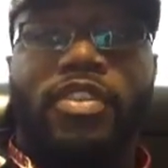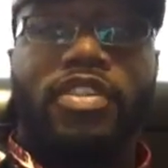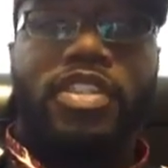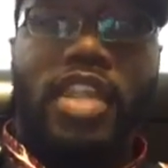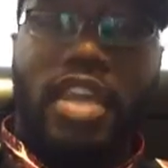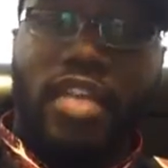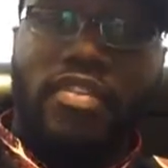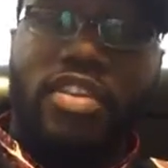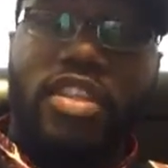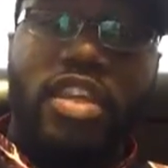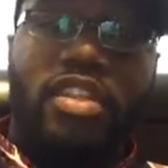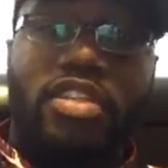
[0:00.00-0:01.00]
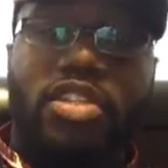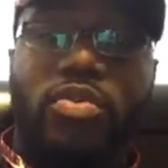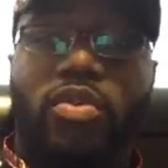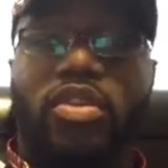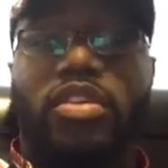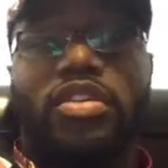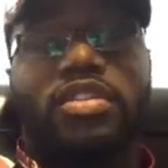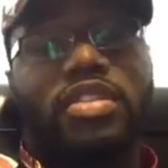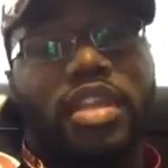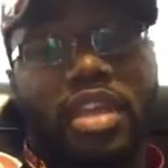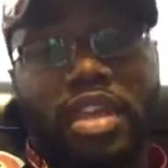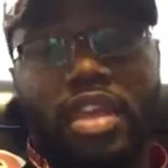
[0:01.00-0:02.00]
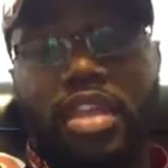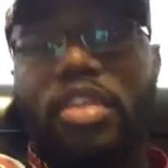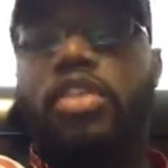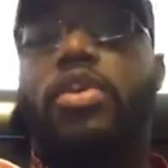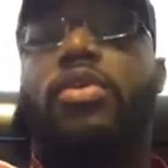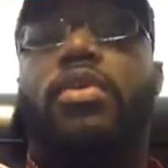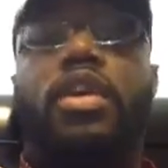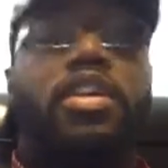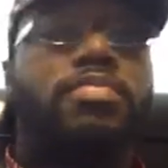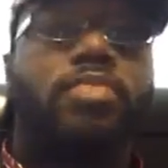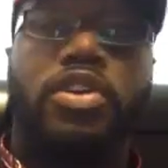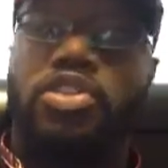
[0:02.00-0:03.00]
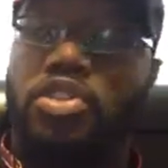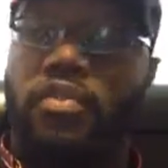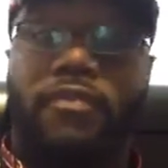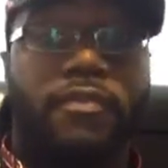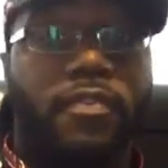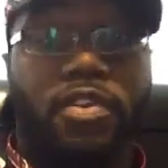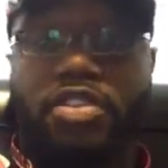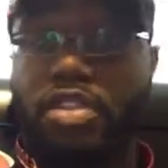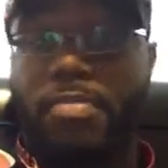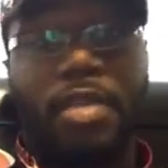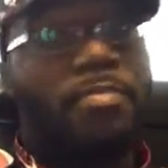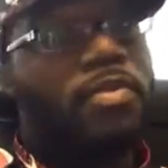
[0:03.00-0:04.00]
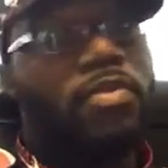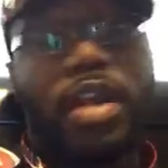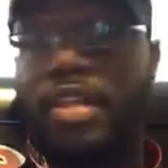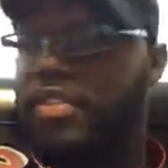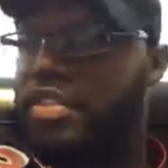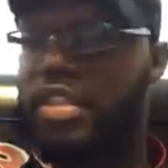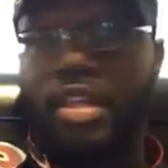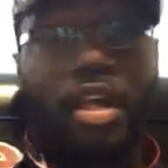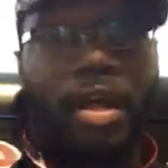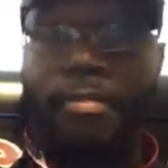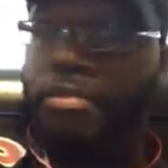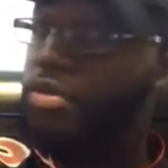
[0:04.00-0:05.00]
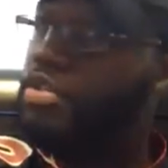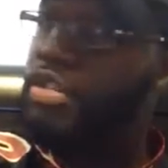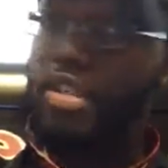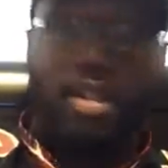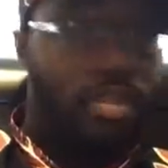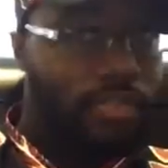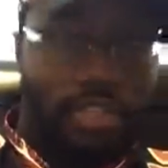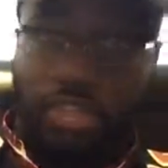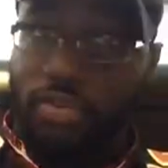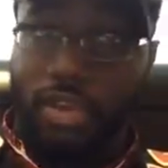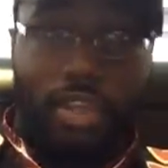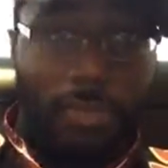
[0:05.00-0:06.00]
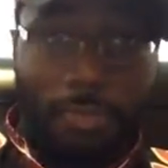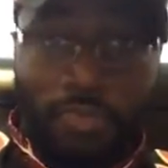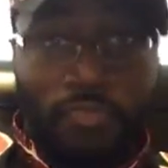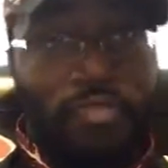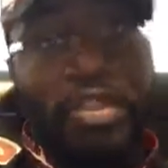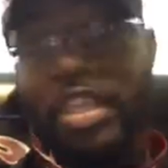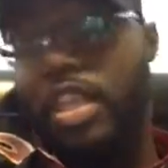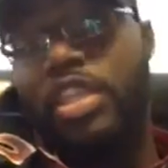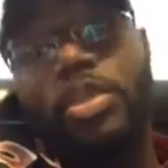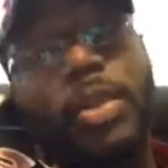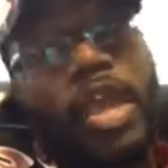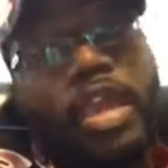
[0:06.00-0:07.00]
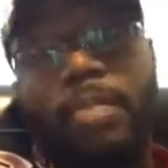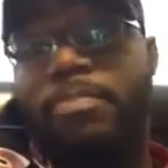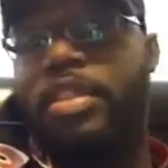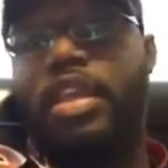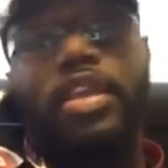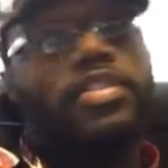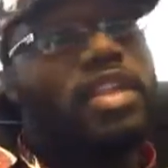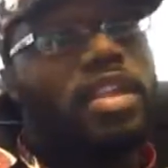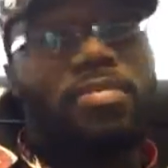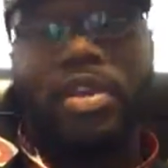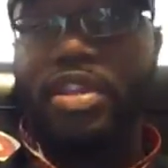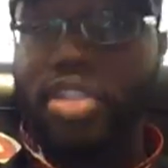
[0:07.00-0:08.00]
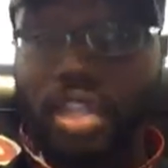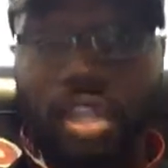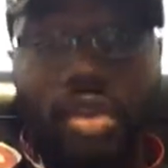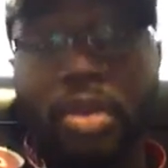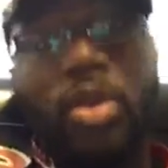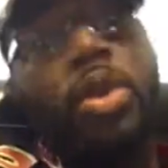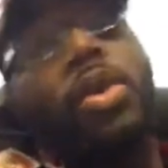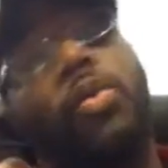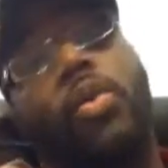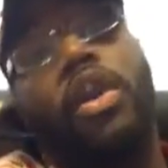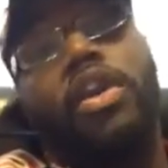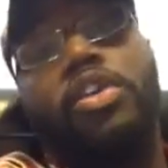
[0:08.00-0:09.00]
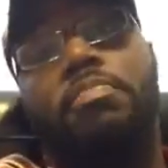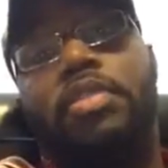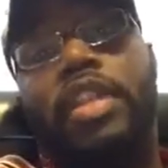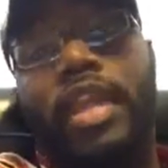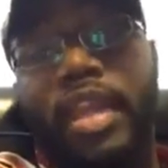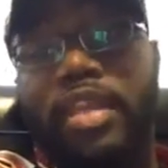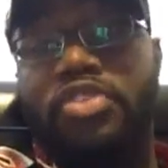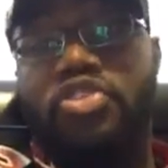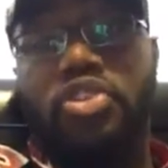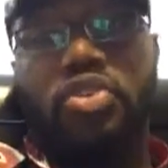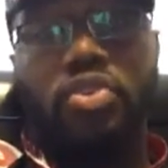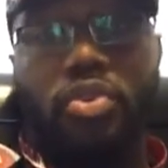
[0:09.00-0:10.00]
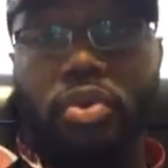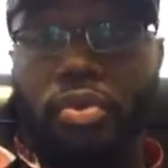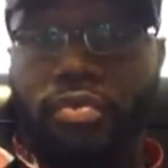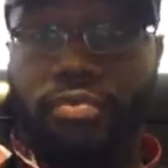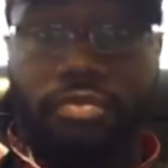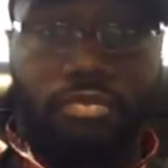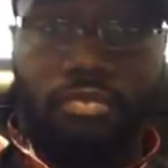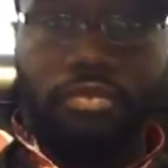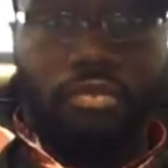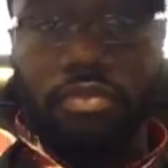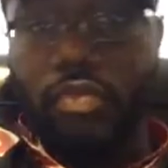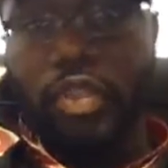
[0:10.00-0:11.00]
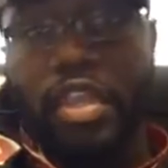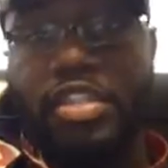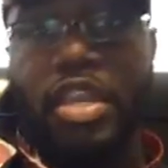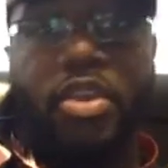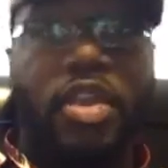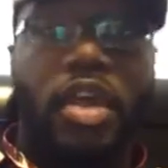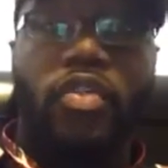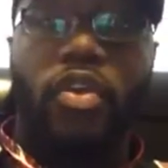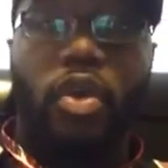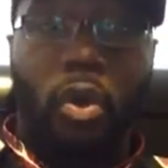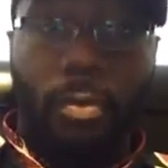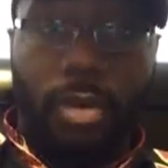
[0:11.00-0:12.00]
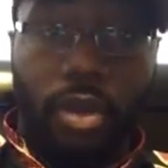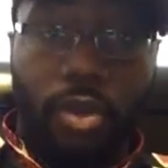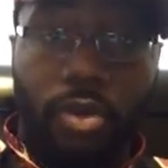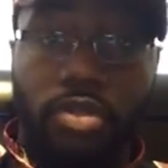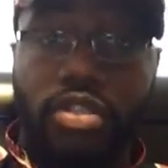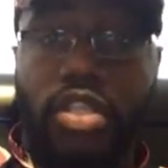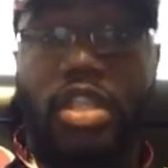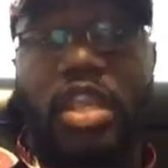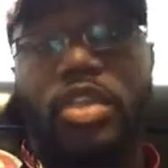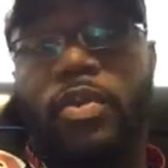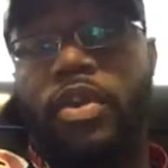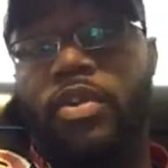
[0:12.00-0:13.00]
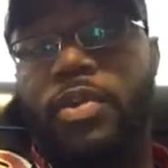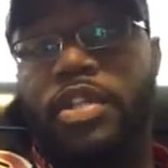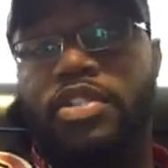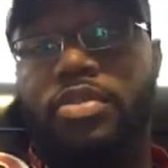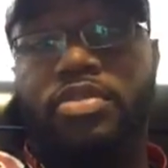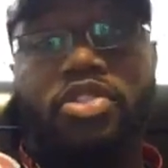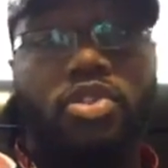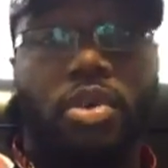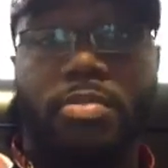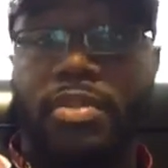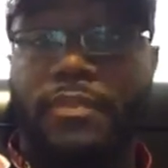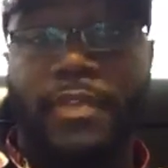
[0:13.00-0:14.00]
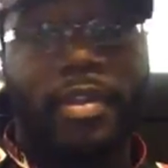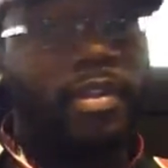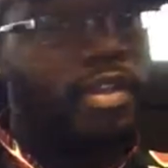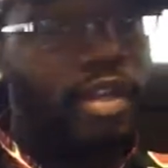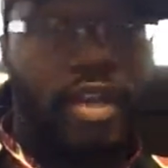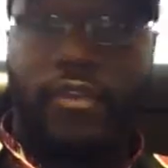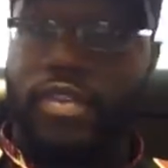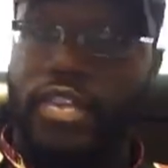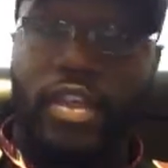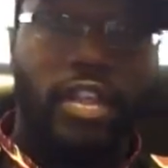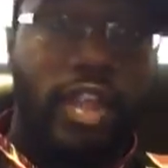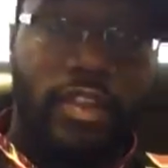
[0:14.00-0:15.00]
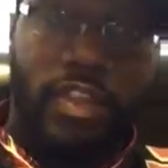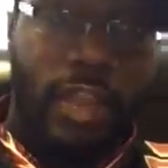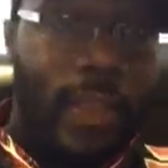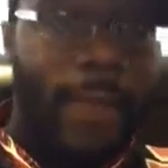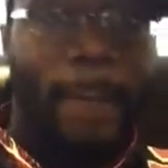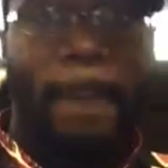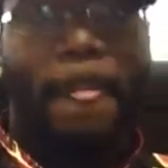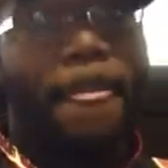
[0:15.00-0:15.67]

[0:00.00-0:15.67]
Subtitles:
said everything that you wanted to say. Expressed your First Amendment rights to the utmost degree. And you had a celebration where you planned to tear down the goalposts and that you were going to storm the field and everything like that.